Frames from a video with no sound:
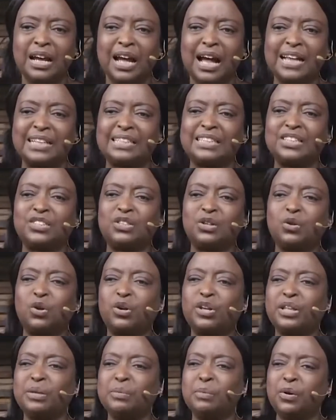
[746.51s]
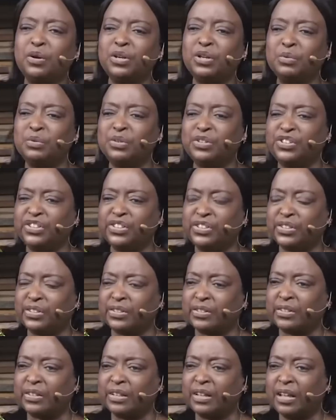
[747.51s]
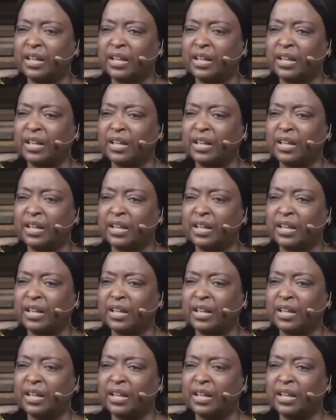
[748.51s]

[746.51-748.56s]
at 6 o'clock in the morning with Jesus.